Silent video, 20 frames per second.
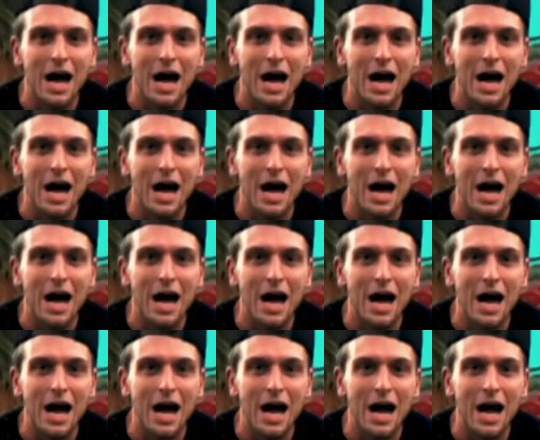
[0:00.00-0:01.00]

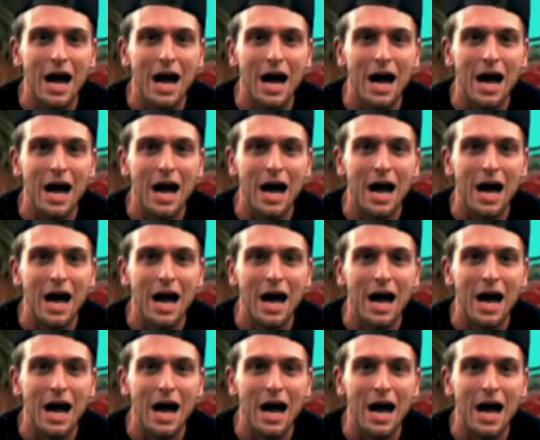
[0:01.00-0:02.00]

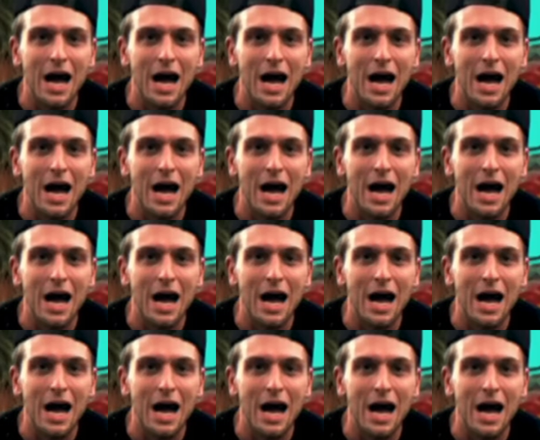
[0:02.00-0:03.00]

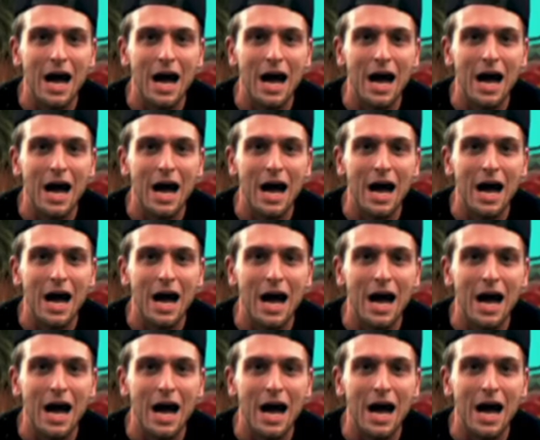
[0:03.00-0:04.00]

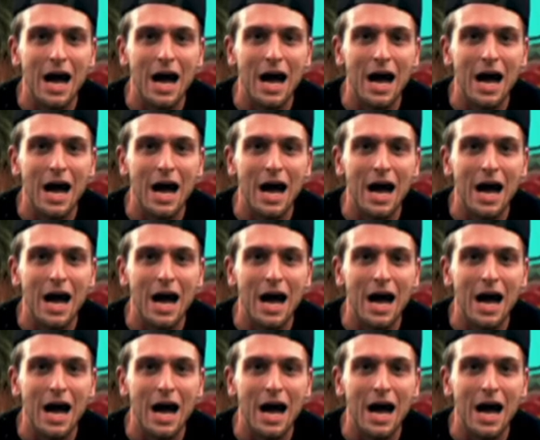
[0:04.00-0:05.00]

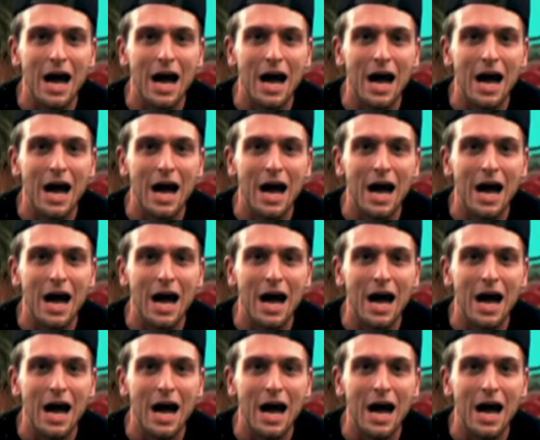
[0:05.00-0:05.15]
No words are spoken by the person on screen.